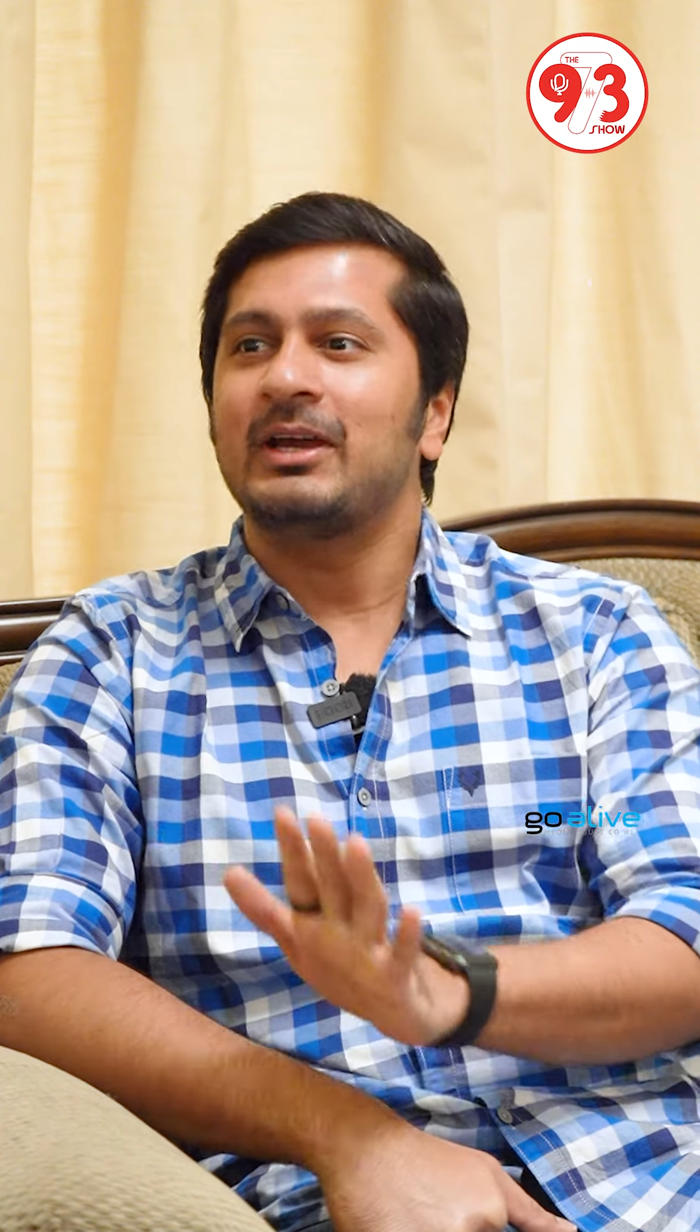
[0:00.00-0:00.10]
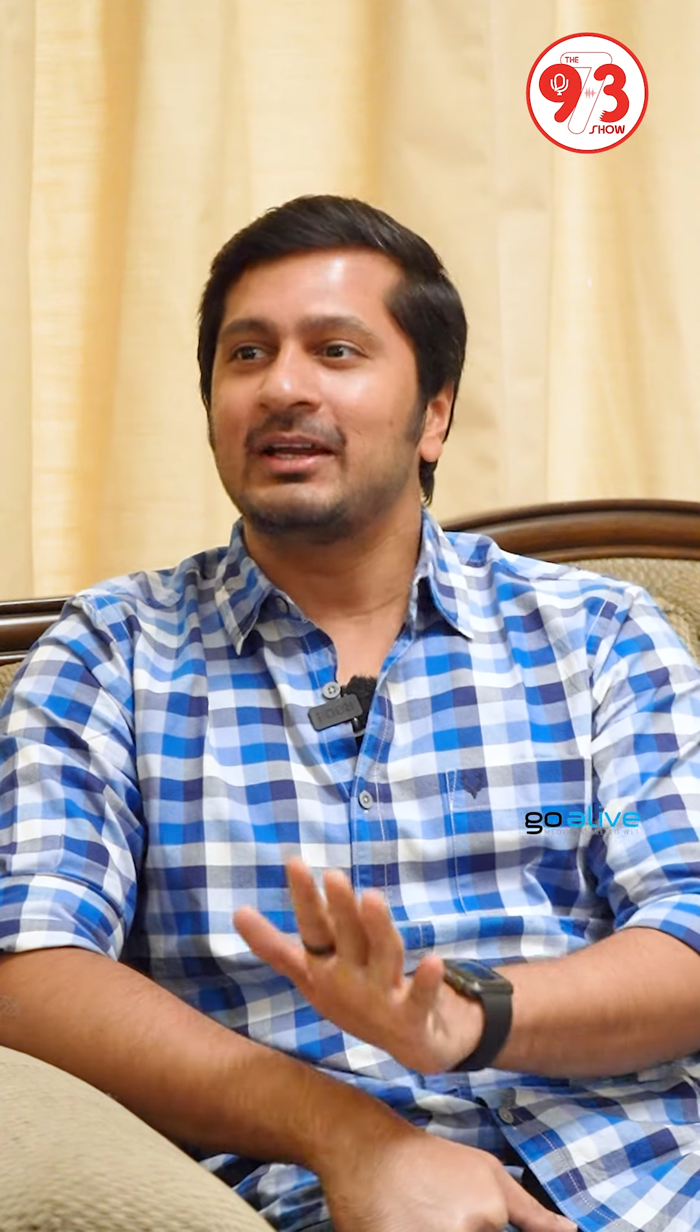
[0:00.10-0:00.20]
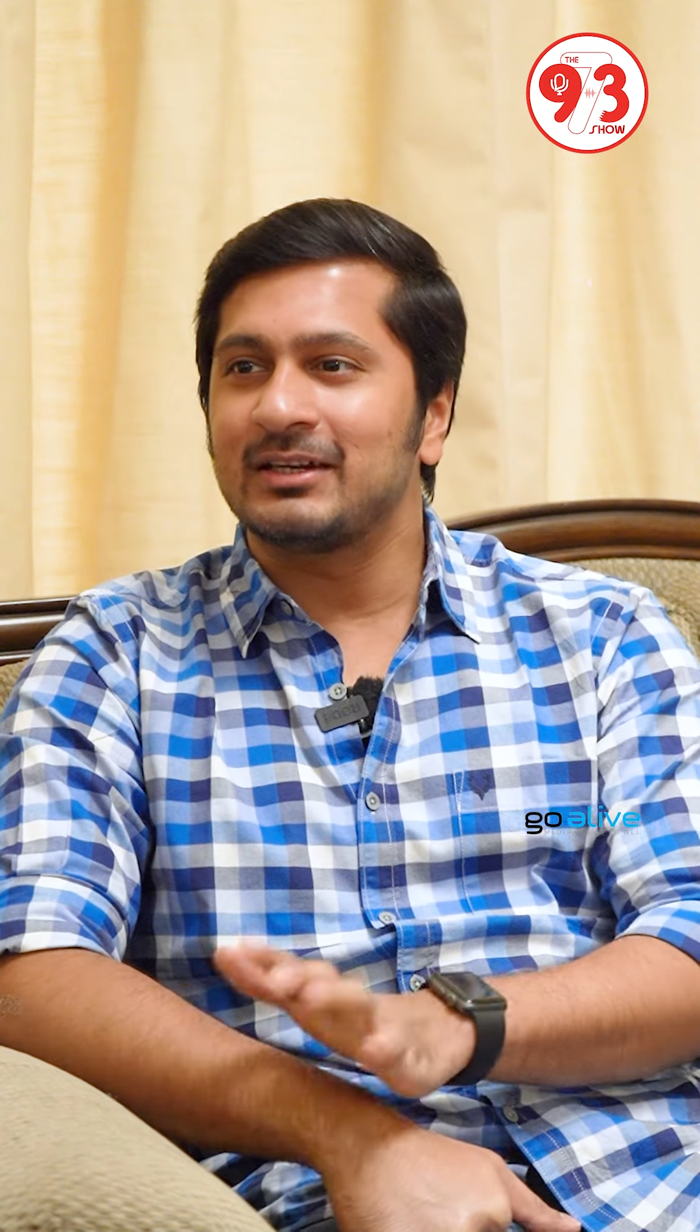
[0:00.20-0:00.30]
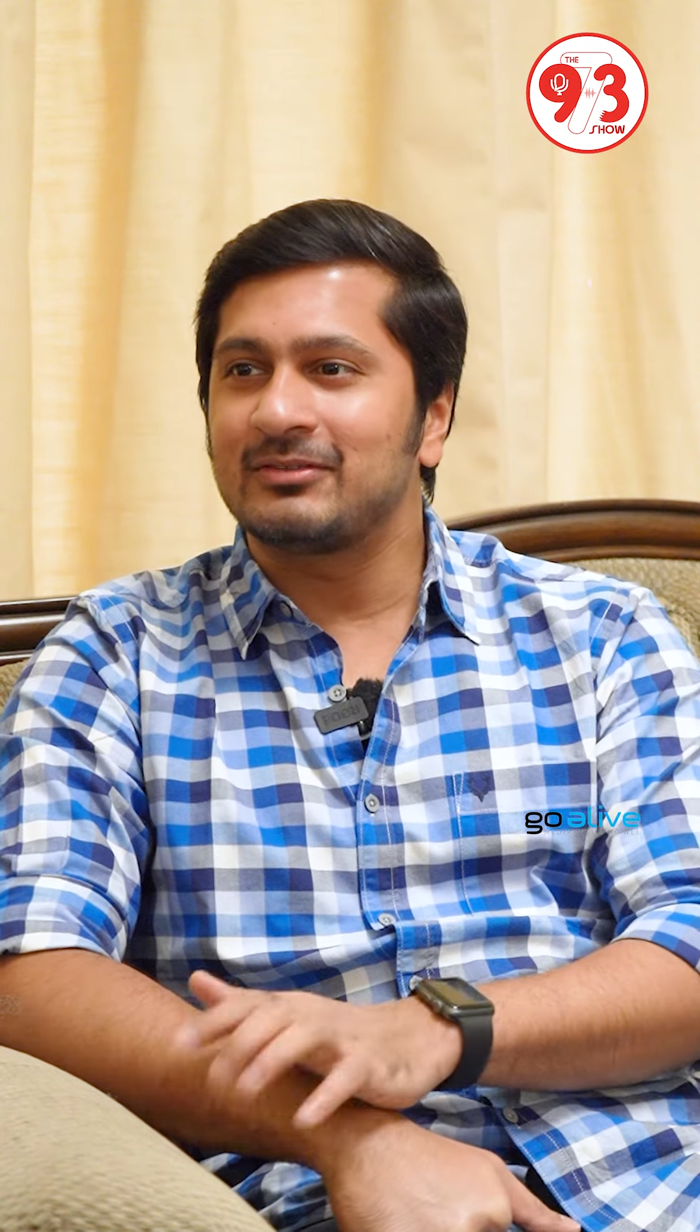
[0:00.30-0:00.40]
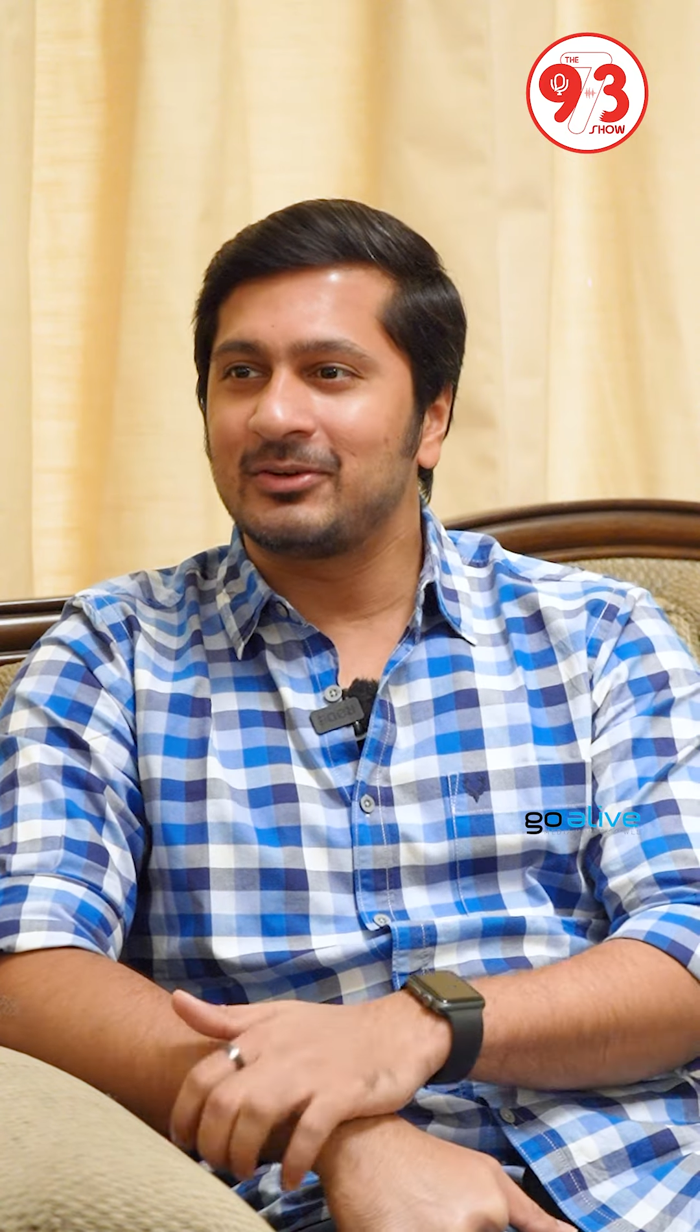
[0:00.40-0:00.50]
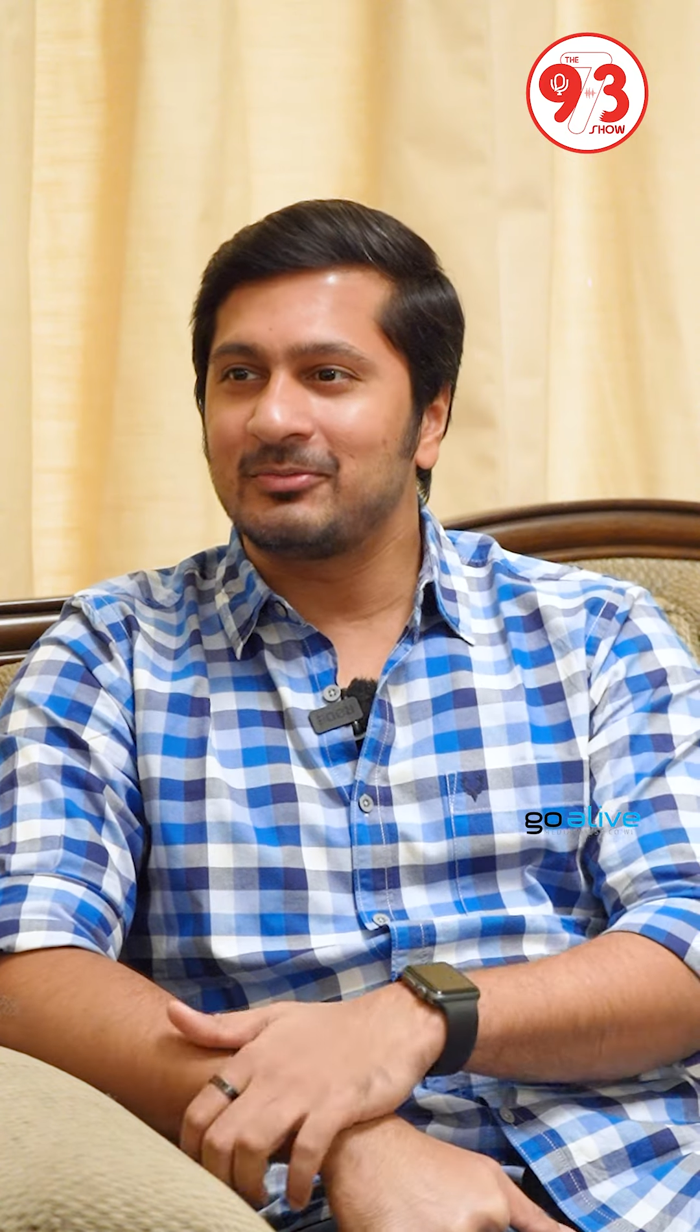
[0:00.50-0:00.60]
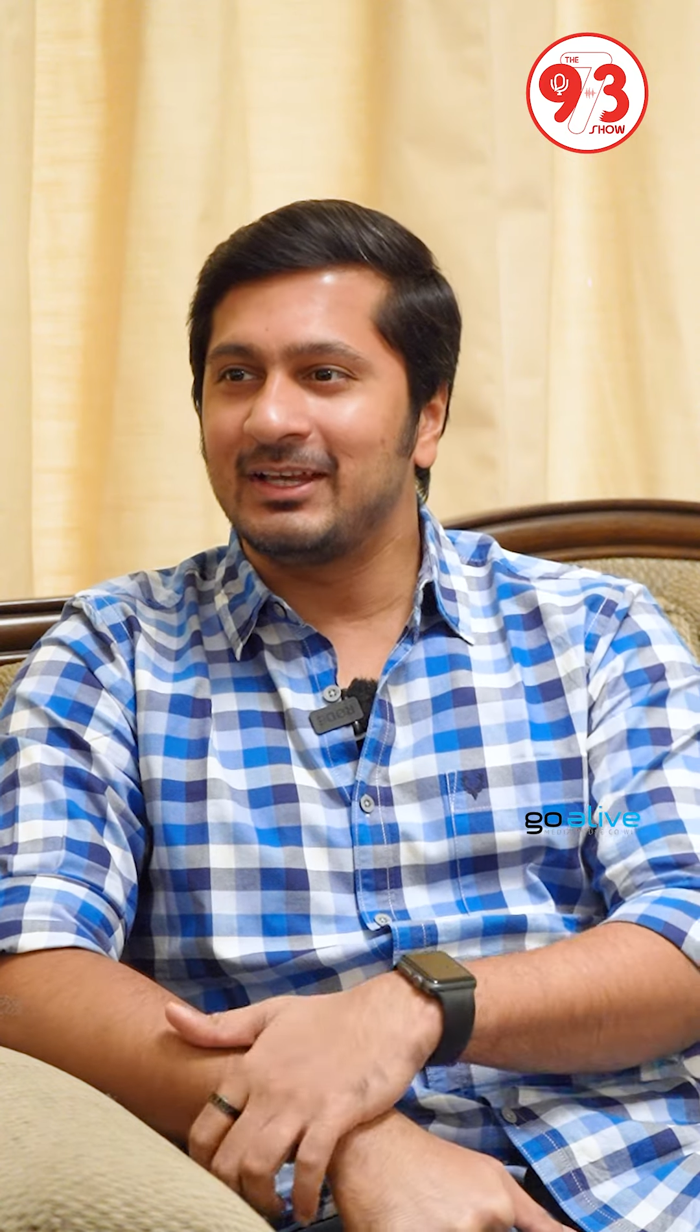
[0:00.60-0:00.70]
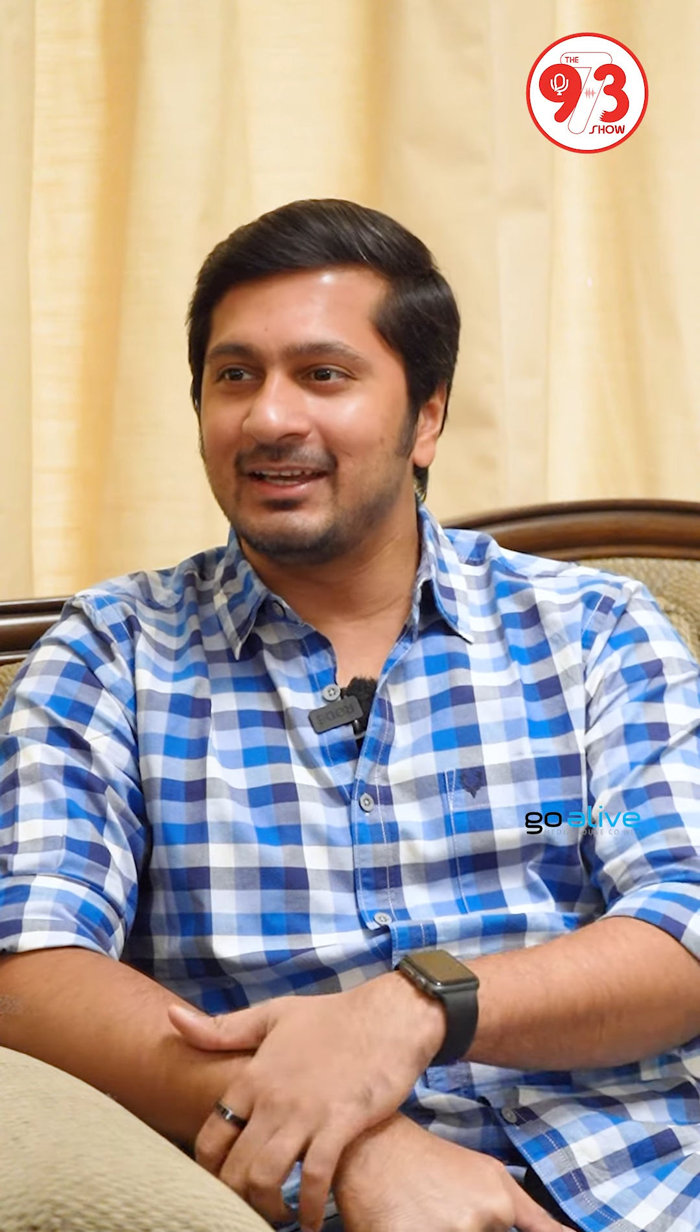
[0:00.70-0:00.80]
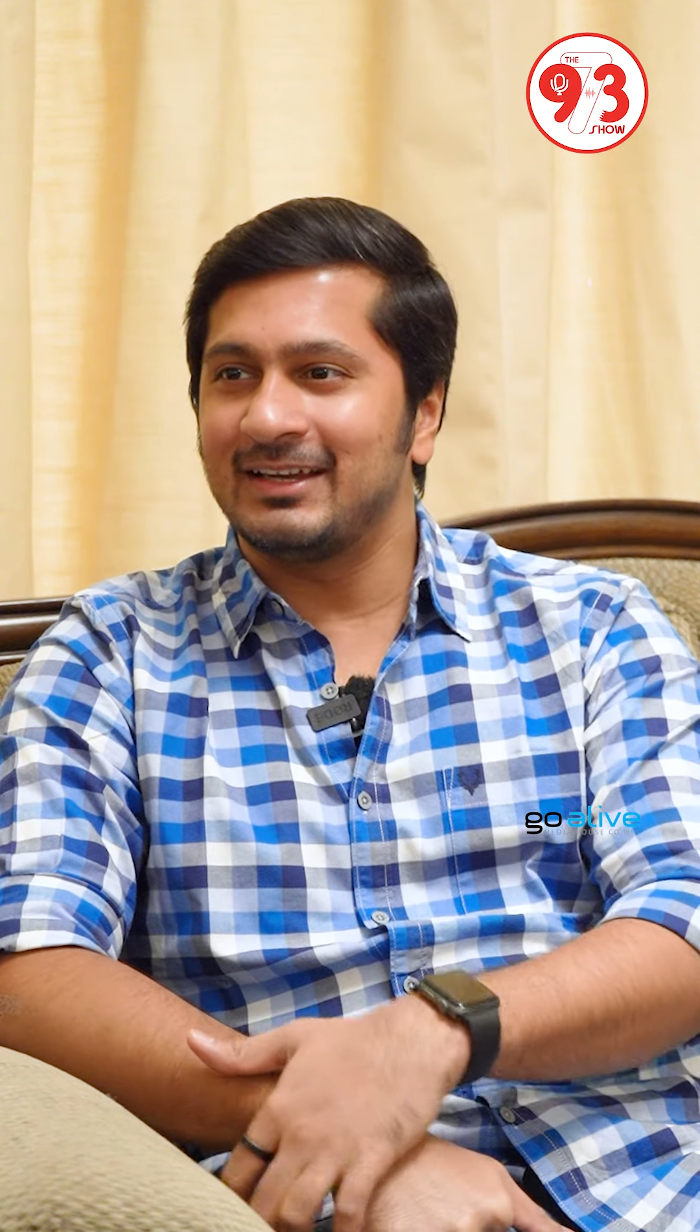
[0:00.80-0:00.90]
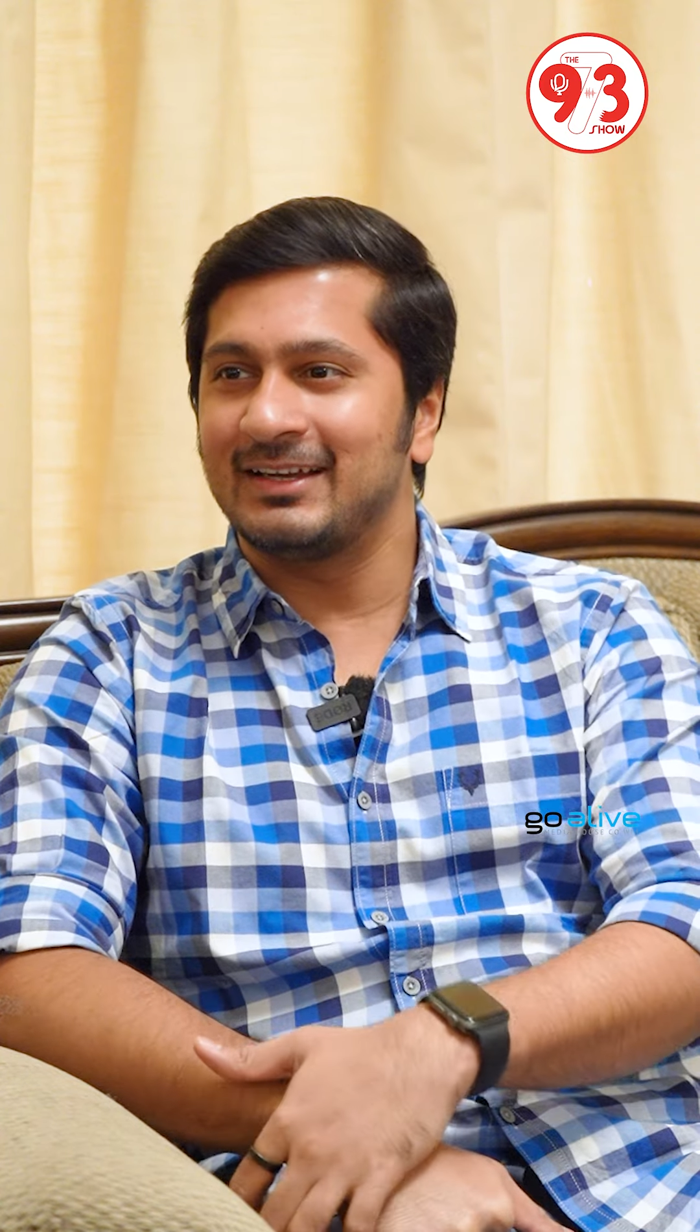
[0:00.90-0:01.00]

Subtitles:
waited for me.